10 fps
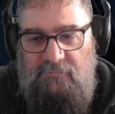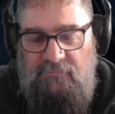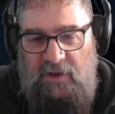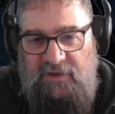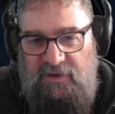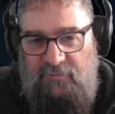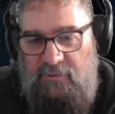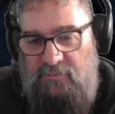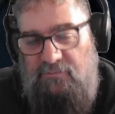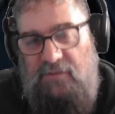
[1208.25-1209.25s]
ranging
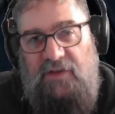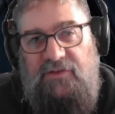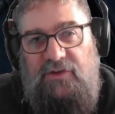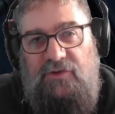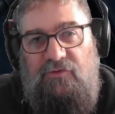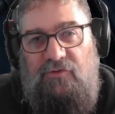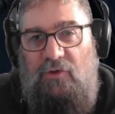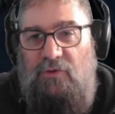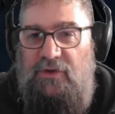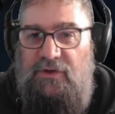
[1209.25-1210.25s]
from master
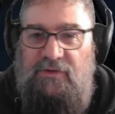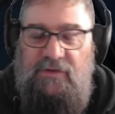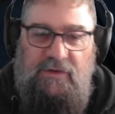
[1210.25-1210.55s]
controller to